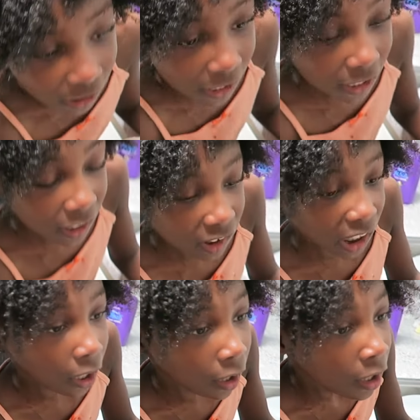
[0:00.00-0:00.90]
sitting in a
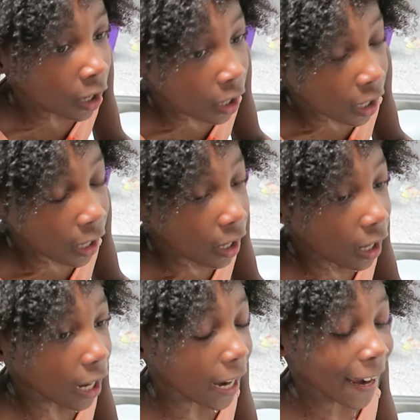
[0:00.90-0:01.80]
chair
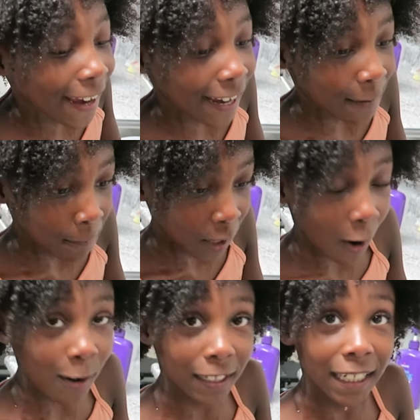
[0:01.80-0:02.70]
and
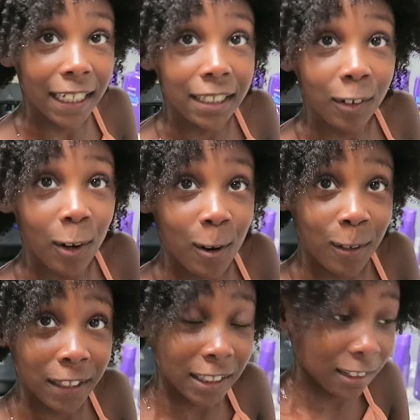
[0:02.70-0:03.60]
y'all knees are
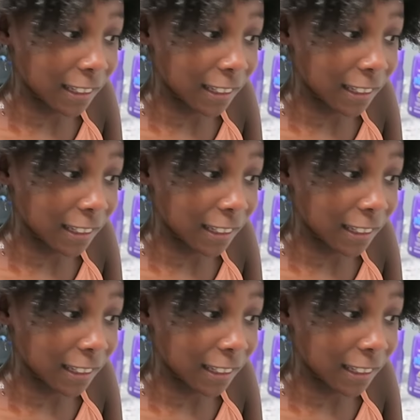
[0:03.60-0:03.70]
on the chair